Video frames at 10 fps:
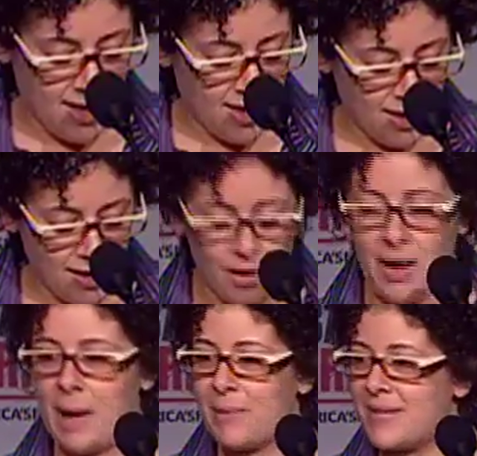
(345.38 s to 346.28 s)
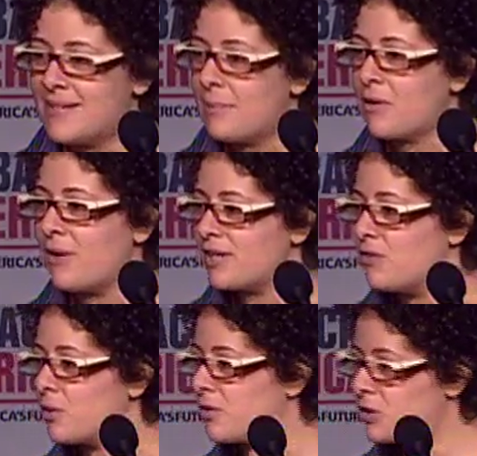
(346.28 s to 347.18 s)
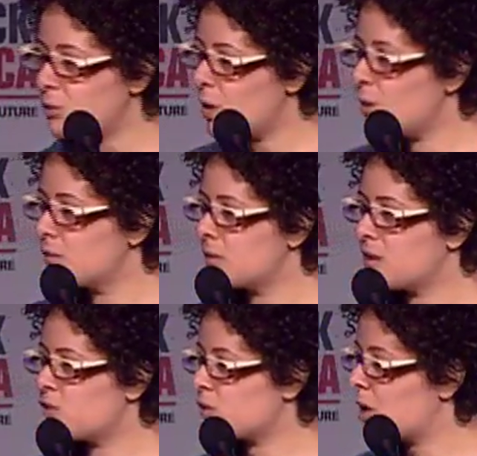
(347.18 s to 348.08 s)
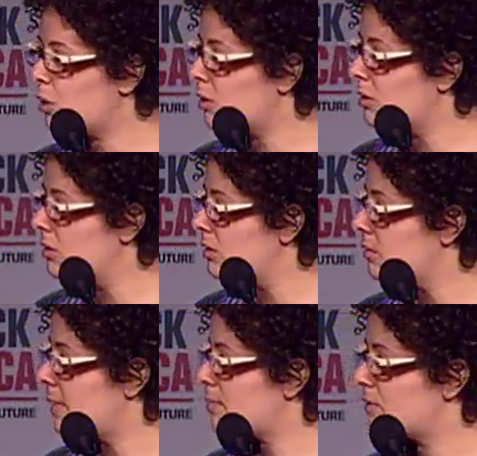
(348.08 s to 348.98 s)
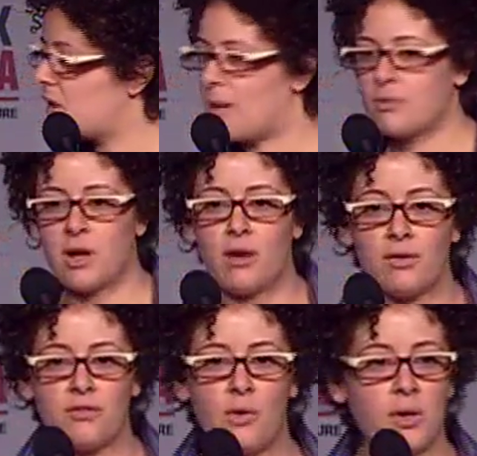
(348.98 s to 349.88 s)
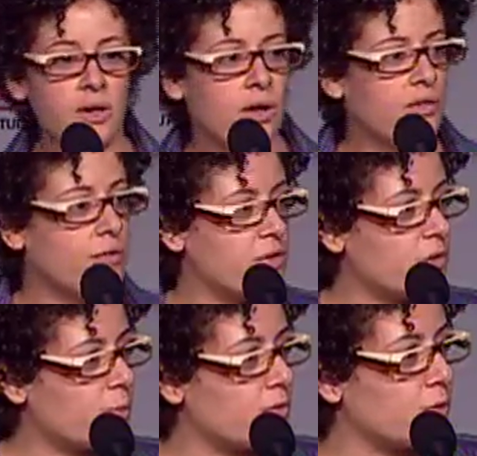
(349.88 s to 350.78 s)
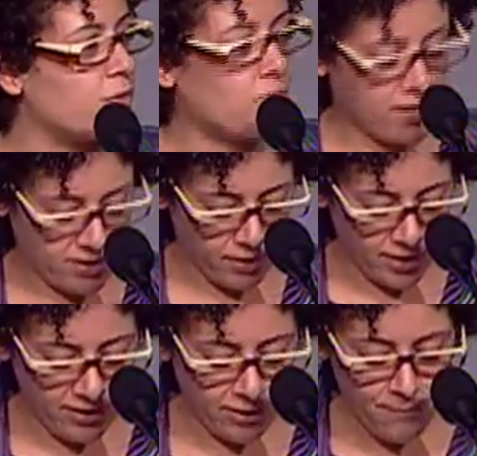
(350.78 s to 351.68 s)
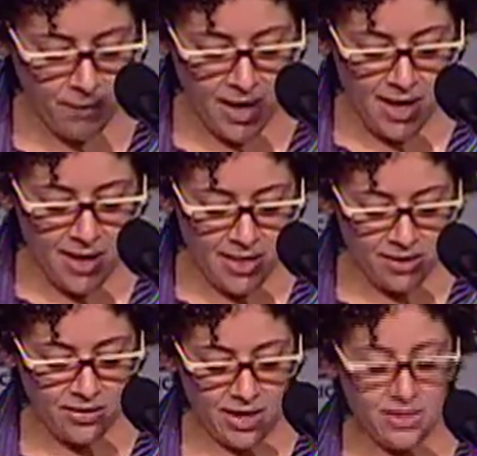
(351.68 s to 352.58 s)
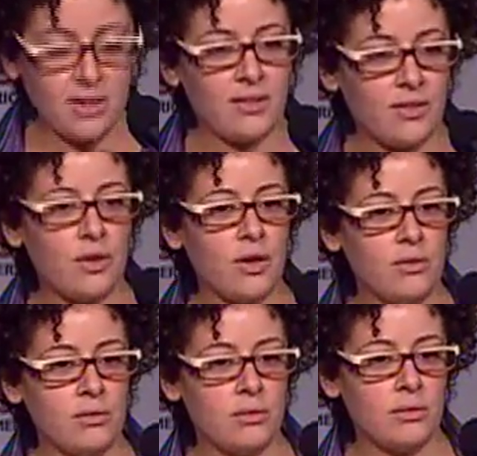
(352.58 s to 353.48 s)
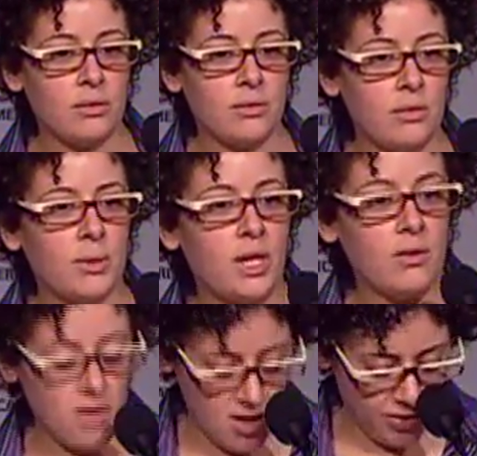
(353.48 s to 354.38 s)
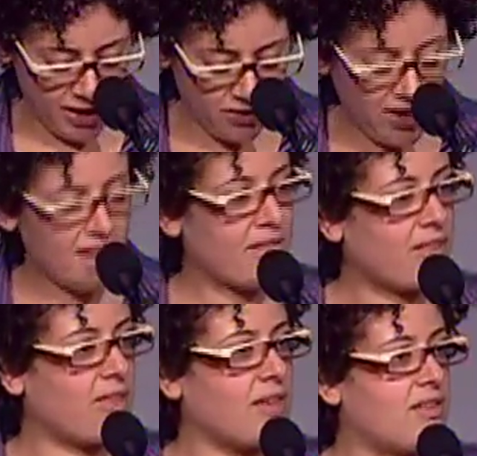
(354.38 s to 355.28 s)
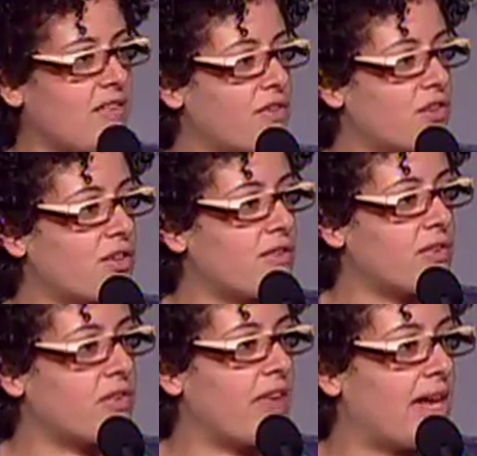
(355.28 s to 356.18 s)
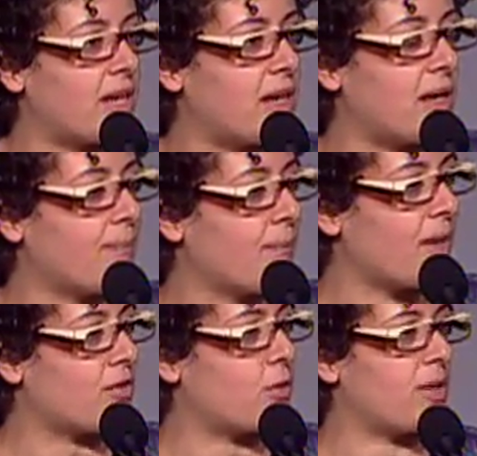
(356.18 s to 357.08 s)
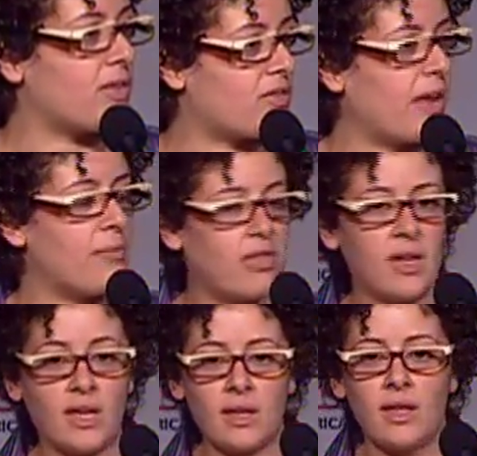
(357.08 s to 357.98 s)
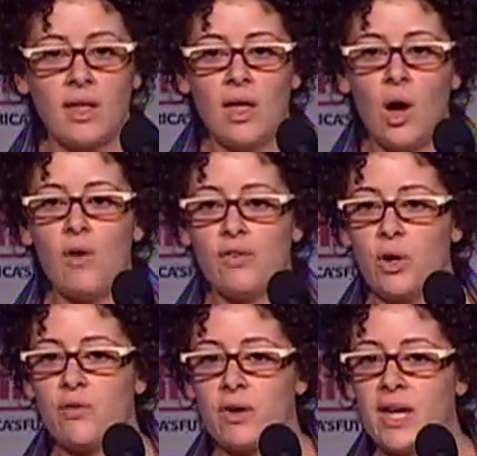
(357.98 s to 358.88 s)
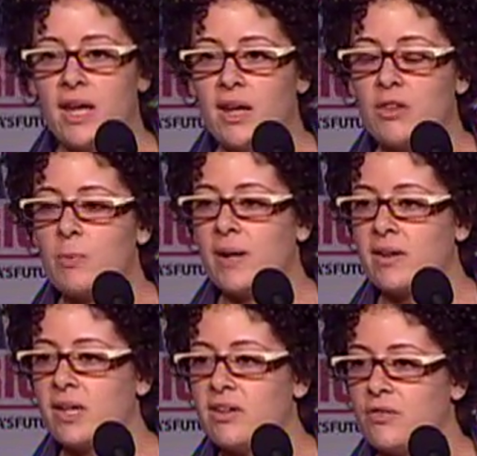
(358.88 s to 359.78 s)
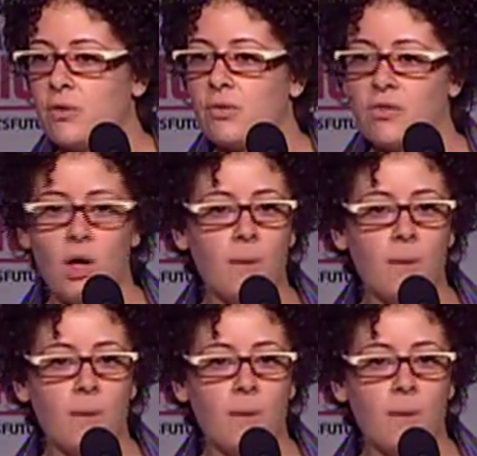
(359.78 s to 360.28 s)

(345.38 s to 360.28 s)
You know, how many Democrats voted? Do you know if your local member of Congress voted for this Peru trade deal? Do you know? Do we know? They say that the definition of insanity is doing the same thing over and over again and expecting a different result.